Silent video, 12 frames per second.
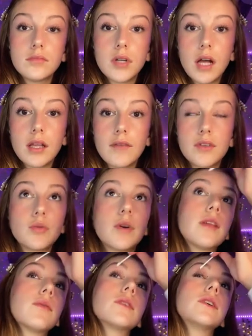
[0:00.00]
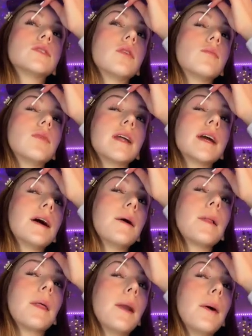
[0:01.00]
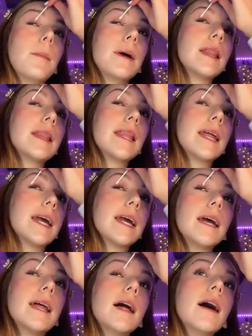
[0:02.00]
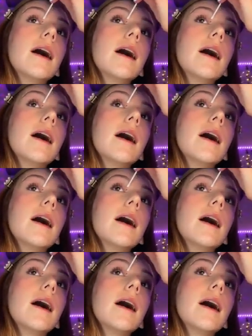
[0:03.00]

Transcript: 11:23, so I'm running a little bit late.